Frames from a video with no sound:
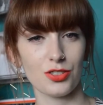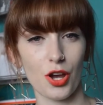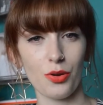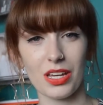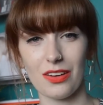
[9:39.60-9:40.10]

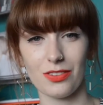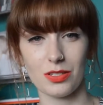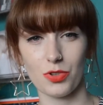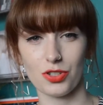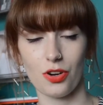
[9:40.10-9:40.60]
don't give
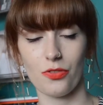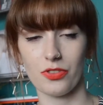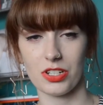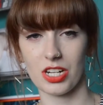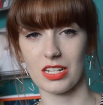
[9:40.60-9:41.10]
as much
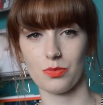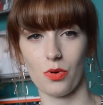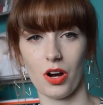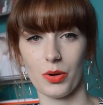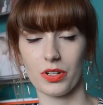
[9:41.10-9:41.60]
coverage as
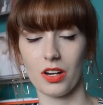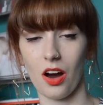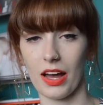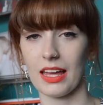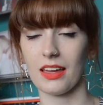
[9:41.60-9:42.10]
what I would
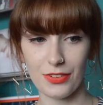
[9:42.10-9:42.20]
like.